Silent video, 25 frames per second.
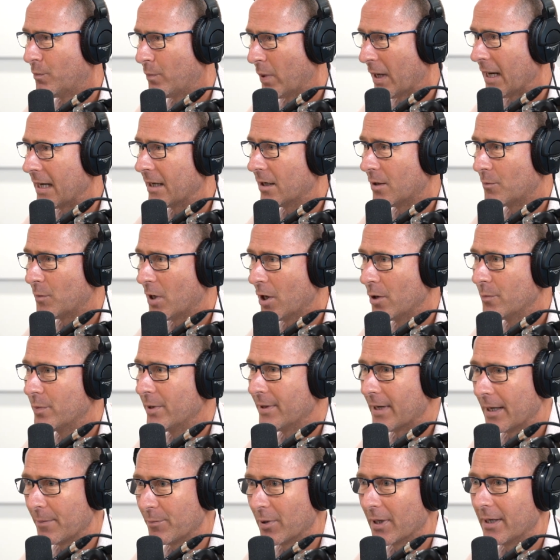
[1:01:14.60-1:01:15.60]
But I'm
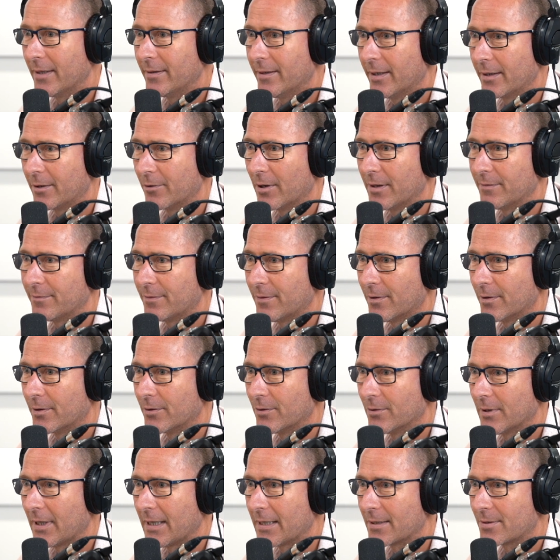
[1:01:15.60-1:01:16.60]
hoping they played their grand
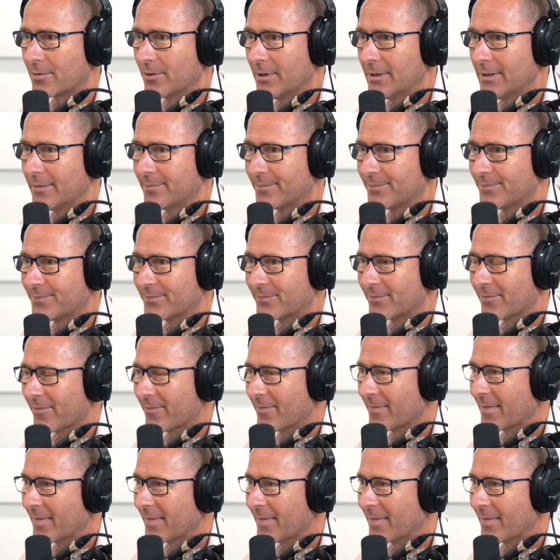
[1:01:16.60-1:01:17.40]
final last week. Mm.